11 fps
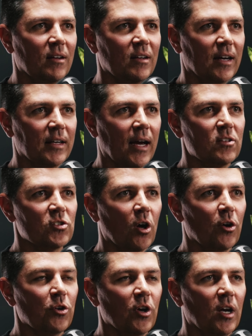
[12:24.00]
Okay,
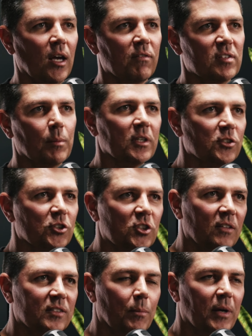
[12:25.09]
so if someone
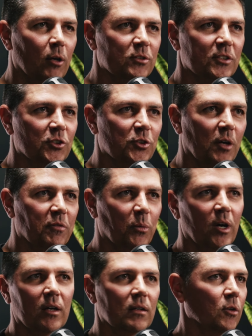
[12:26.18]
else doesn't show up for
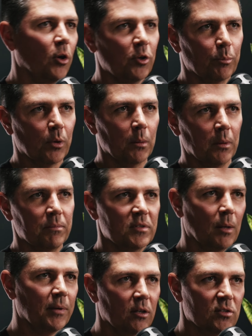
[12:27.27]
work, not your problem.
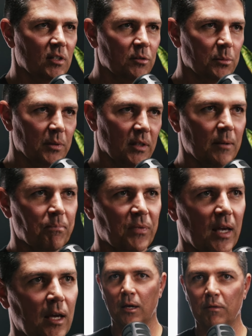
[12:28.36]
Someone else deals with it.
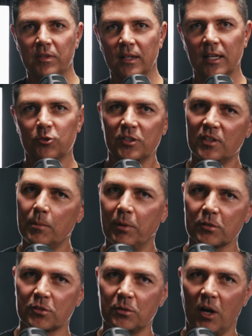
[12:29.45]
If the electricity
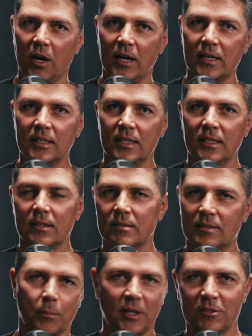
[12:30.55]
bill's too high,
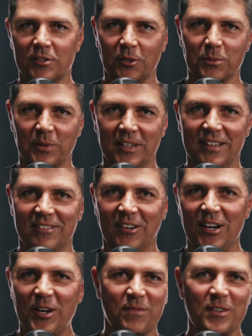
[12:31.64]
someone else deals with it,
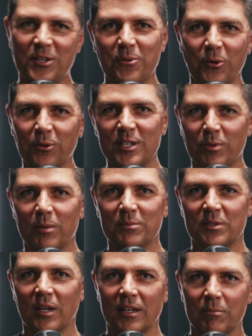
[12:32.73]
right? You have to deal with all these
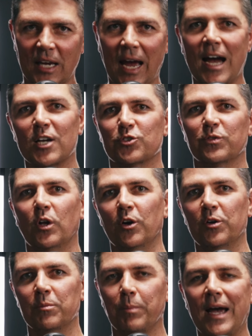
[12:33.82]
problems like cash
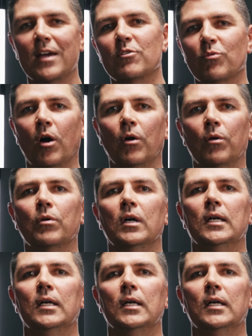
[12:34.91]
flow, payroll,